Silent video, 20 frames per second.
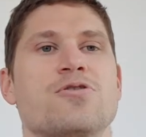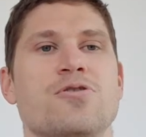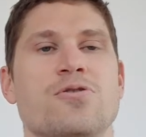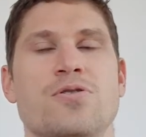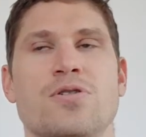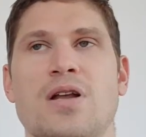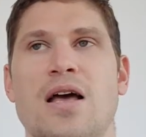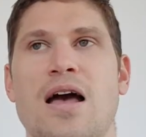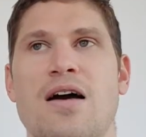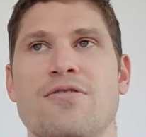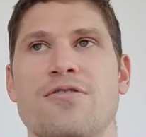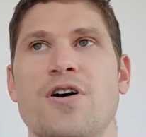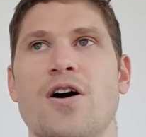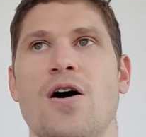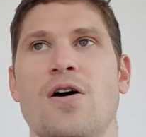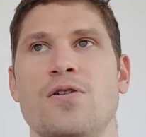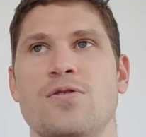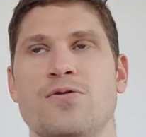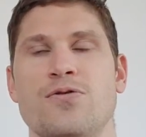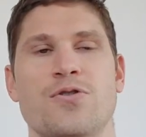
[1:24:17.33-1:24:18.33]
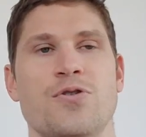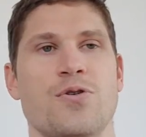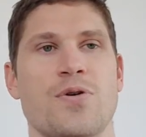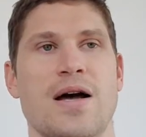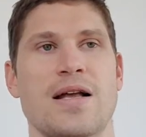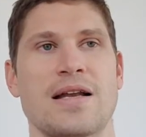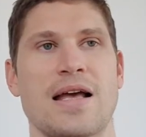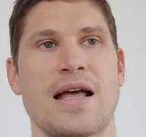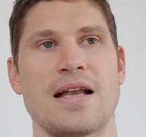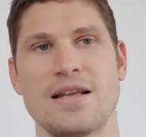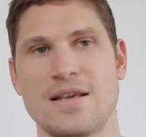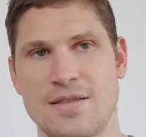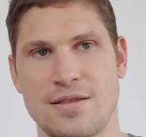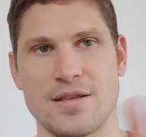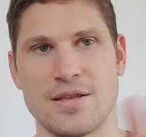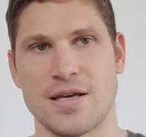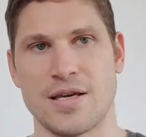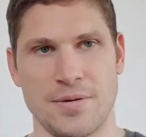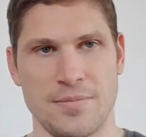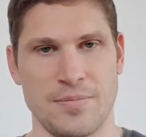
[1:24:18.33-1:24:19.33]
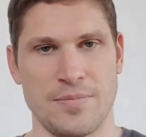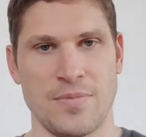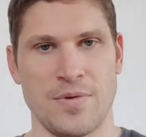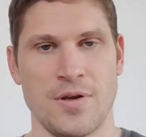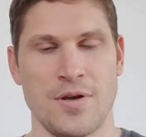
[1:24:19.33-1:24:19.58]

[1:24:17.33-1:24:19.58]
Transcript: You can have Kung Fu at anything.